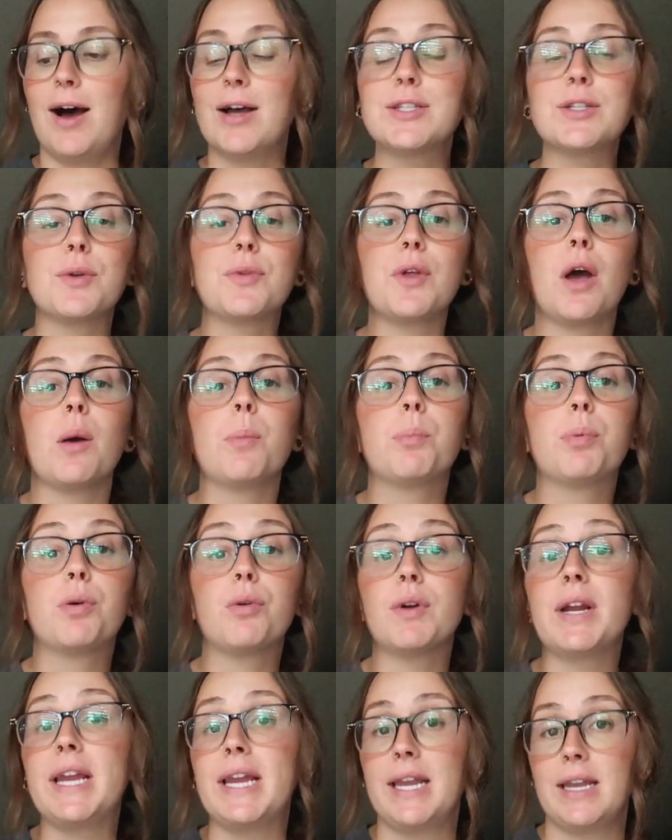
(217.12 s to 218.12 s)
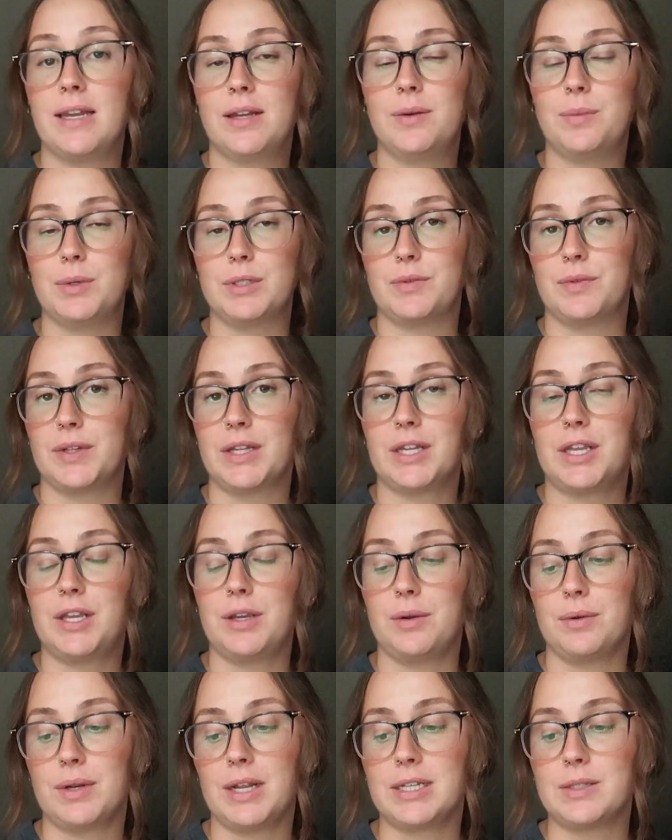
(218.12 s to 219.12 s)
also thought Pre was really
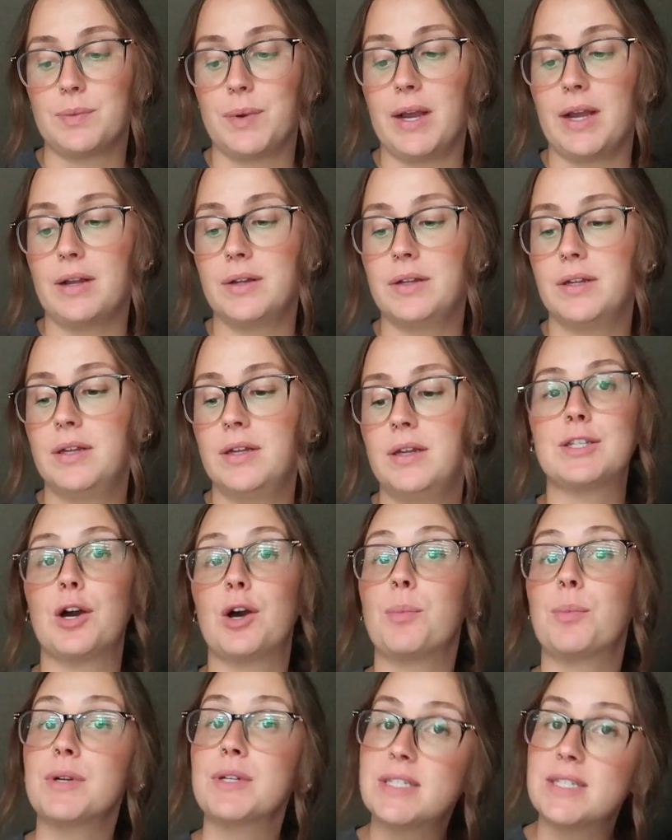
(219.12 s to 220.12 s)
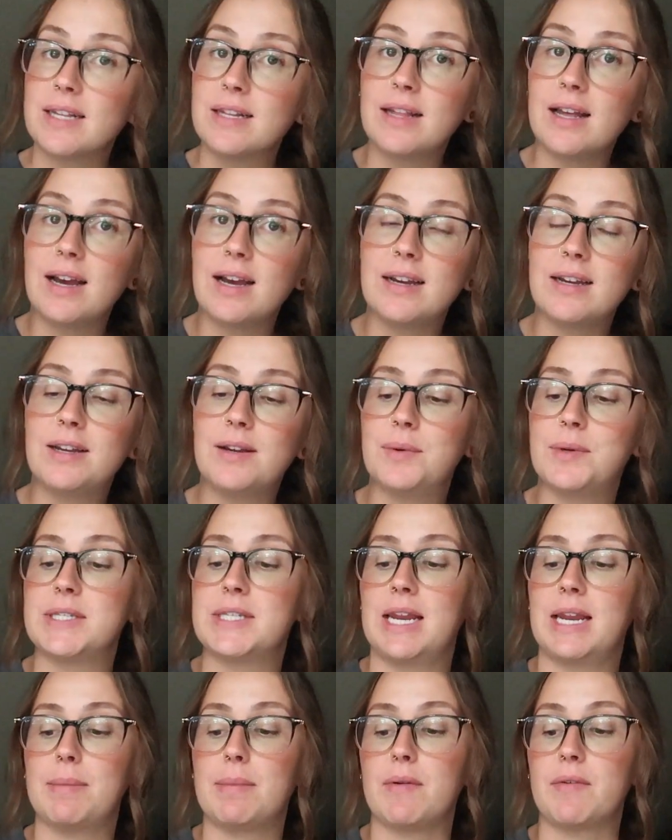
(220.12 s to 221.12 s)
cute as well. So Priscilla was
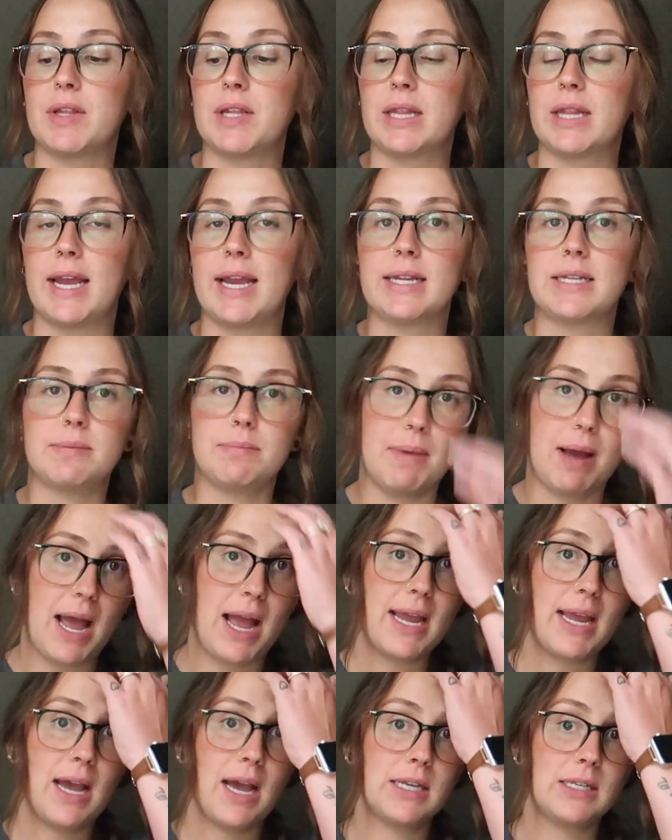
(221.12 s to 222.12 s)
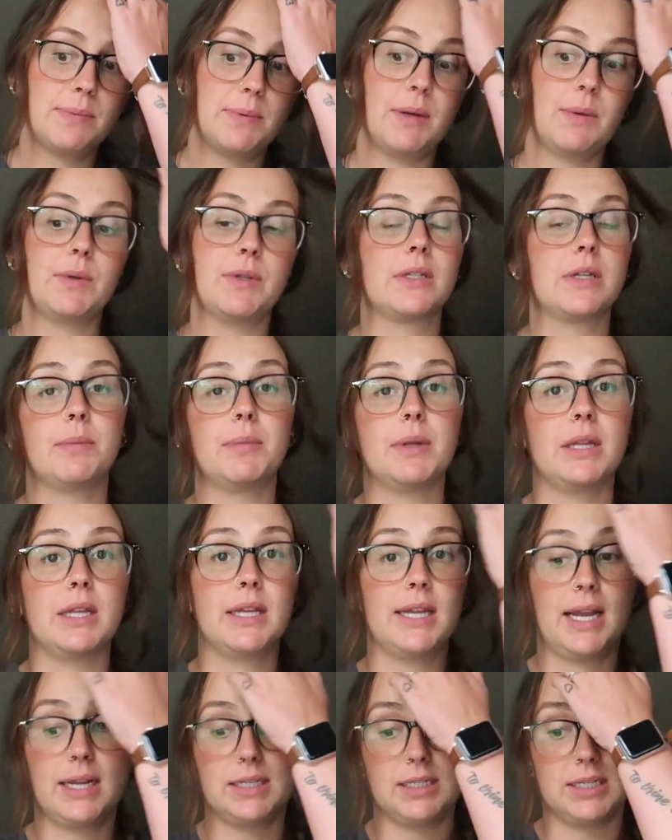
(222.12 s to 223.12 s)
a name I really liked. My husband was completely
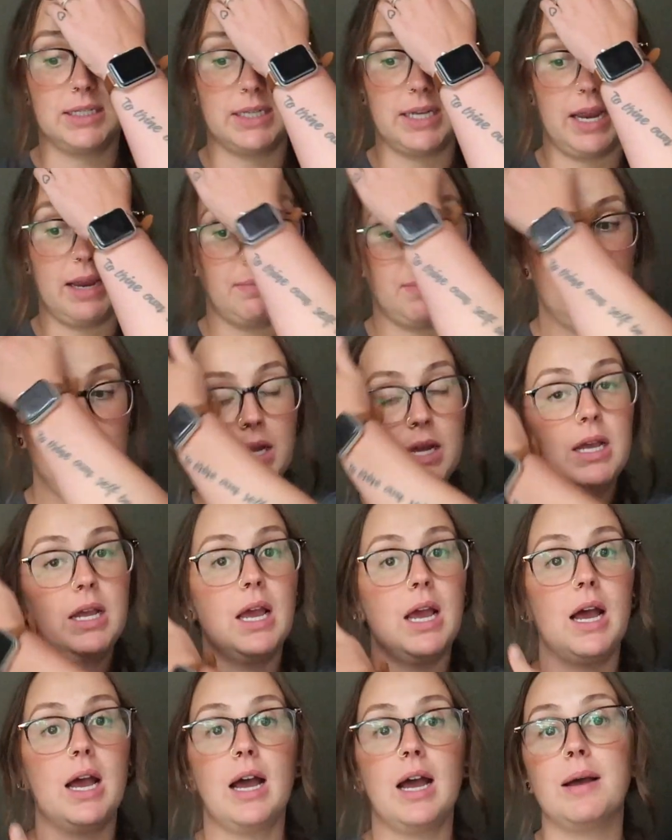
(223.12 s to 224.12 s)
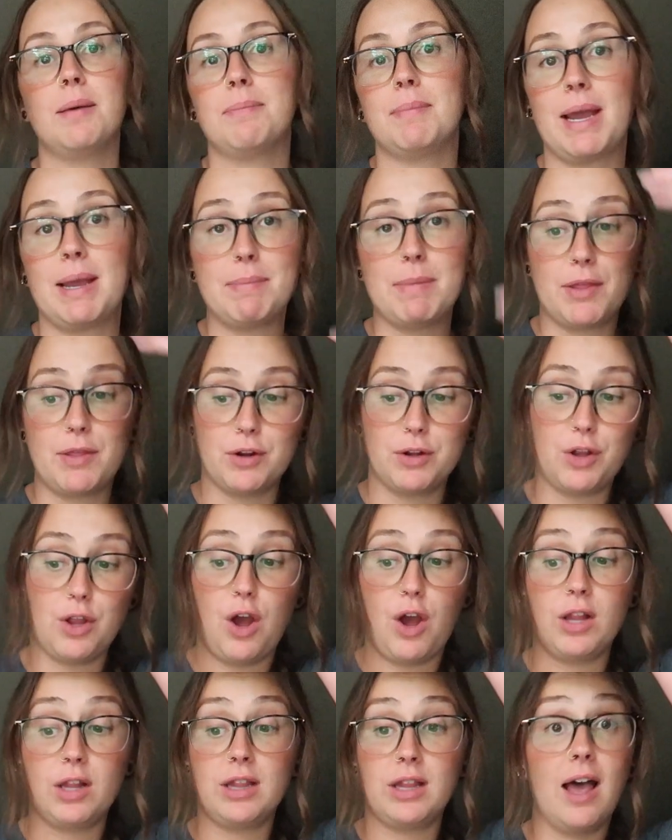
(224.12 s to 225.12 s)
against this name. Uh, my
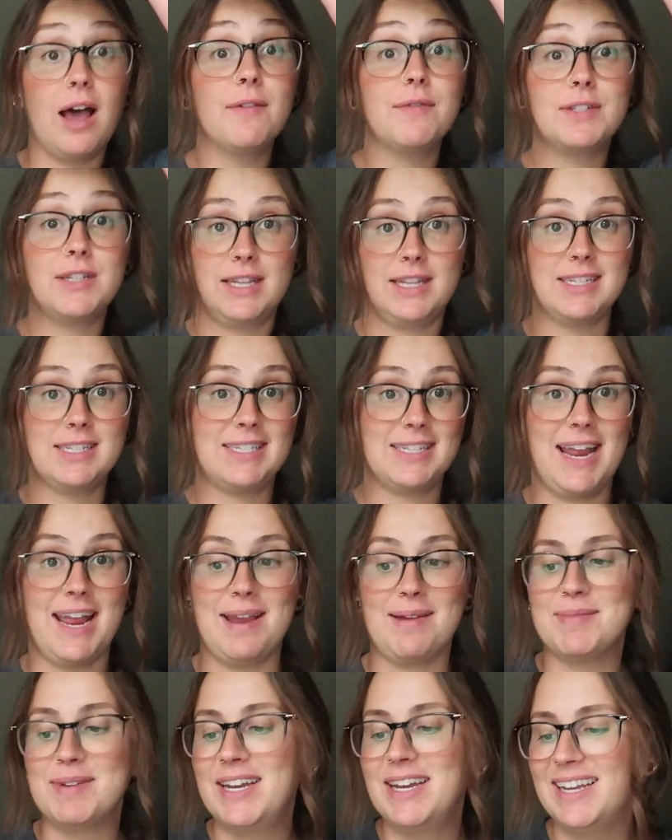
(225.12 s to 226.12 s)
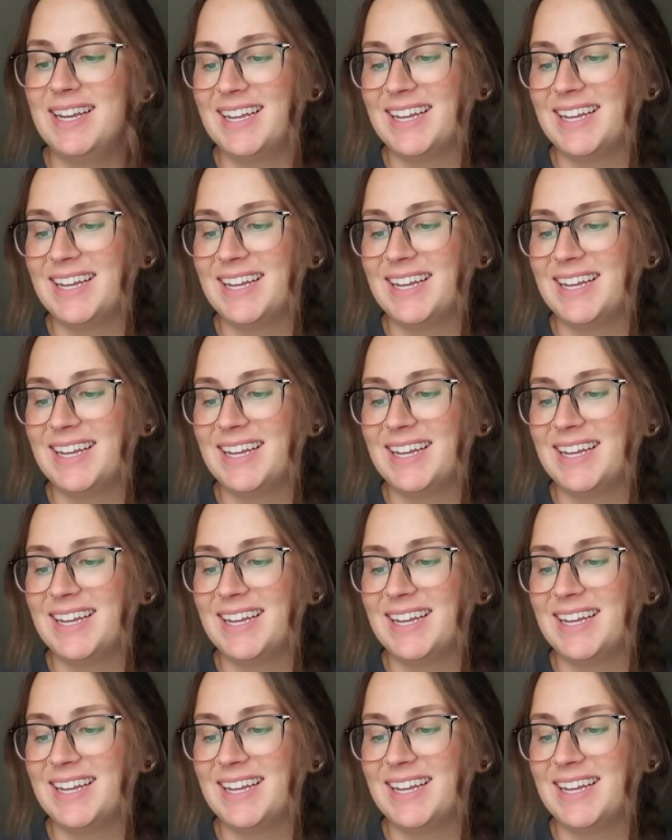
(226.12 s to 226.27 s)
mother-in-law loved this name,